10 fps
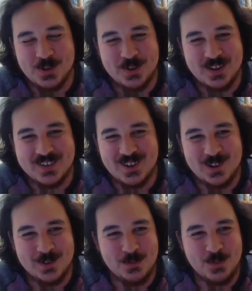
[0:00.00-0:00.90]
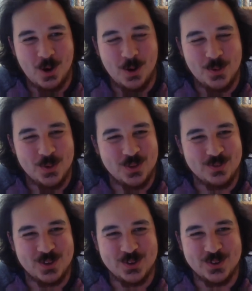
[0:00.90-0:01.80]
it's all both
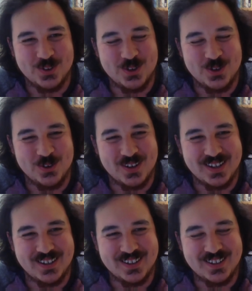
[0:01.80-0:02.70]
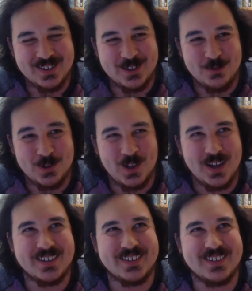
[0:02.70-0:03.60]
of you. You have a
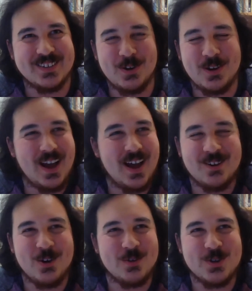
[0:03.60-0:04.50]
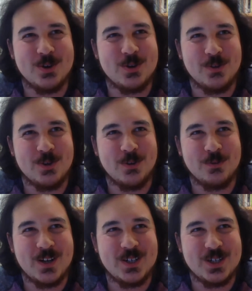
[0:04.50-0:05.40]
lot. I don't know. Your
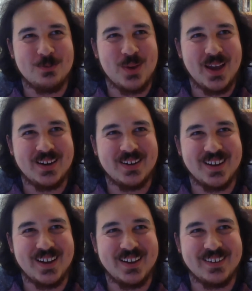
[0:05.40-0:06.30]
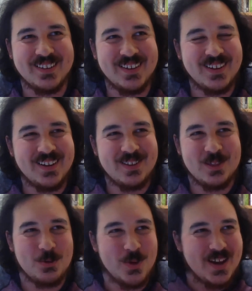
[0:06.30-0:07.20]
friendship and
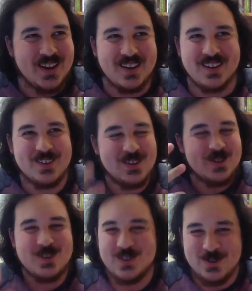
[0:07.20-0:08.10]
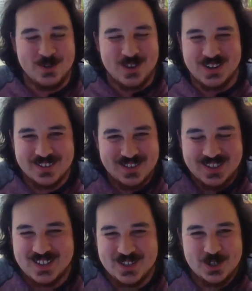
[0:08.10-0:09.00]
the way you can
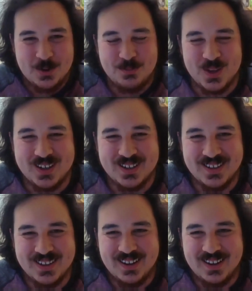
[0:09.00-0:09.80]
just jump in